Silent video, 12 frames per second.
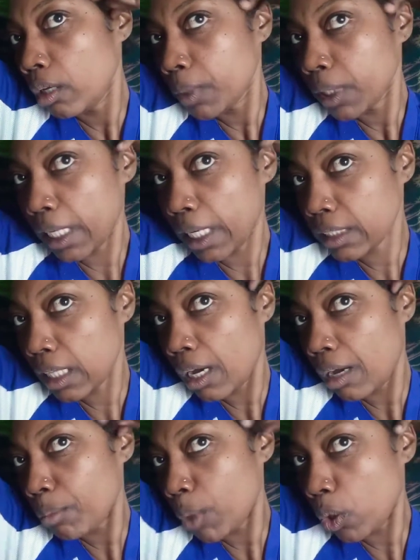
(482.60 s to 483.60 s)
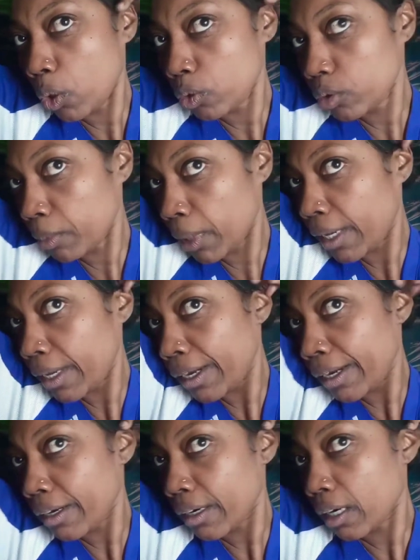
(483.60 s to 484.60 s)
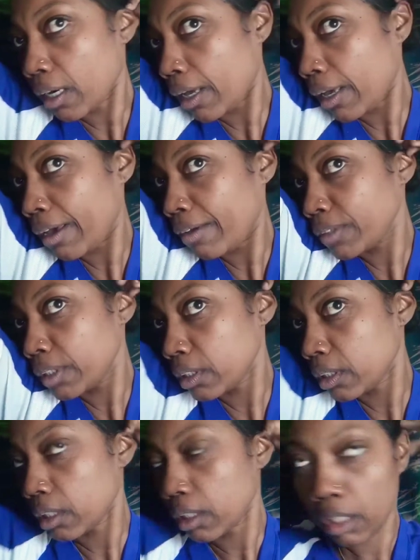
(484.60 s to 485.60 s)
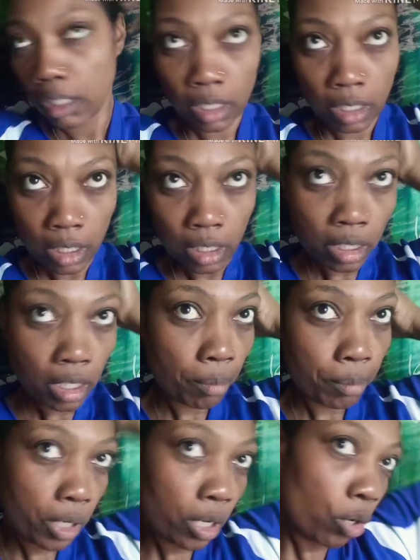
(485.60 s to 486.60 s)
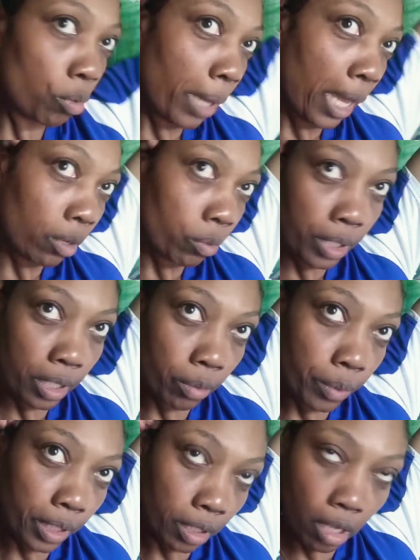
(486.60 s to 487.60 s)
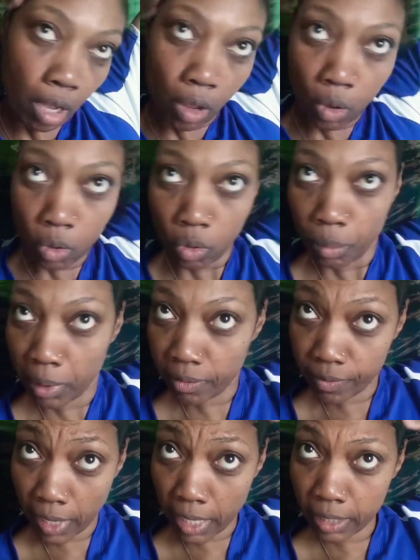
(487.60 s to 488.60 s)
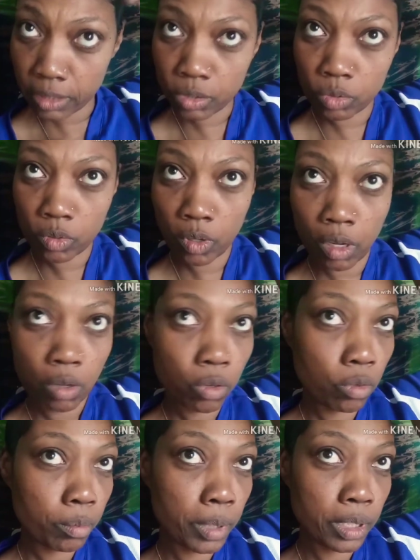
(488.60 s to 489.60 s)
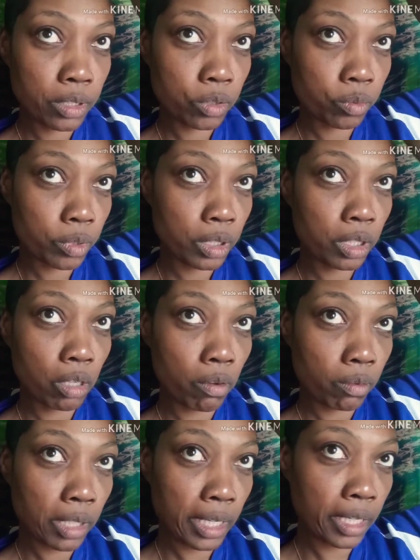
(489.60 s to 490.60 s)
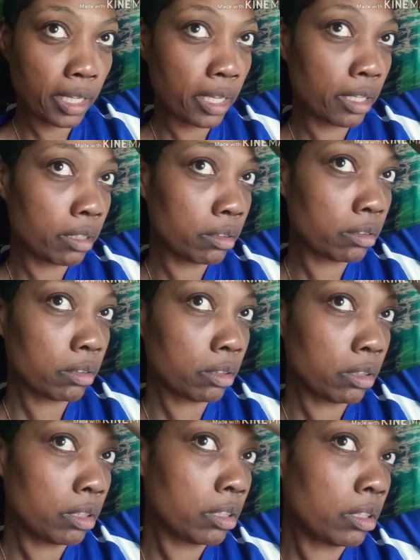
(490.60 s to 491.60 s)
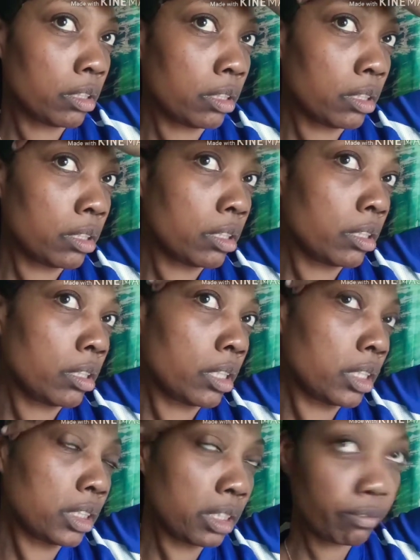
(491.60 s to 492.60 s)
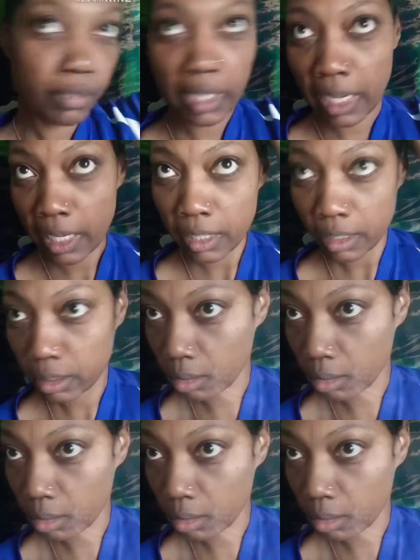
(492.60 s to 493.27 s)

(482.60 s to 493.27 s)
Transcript: but that's how I mold my hair. I have to, I'm gonna go back with it with a comb, a fine tooth comb, and it's really gonna lay down. Cause if not, it's